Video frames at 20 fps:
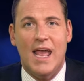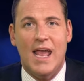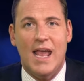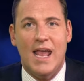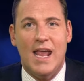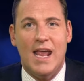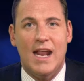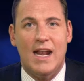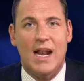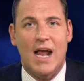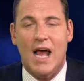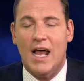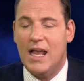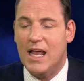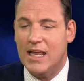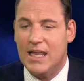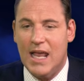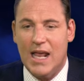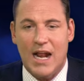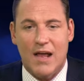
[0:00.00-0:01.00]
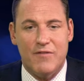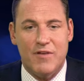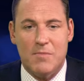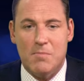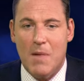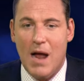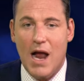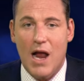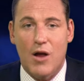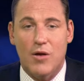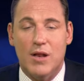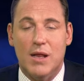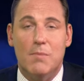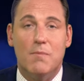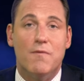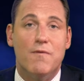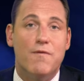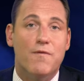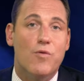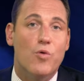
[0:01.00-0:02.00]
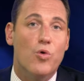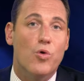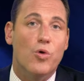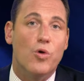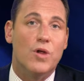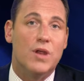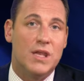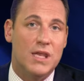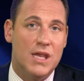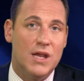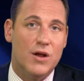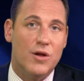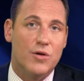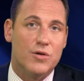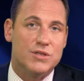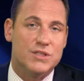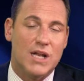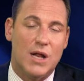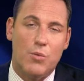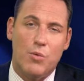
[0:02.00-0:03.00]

And I, again, I've admired him for years.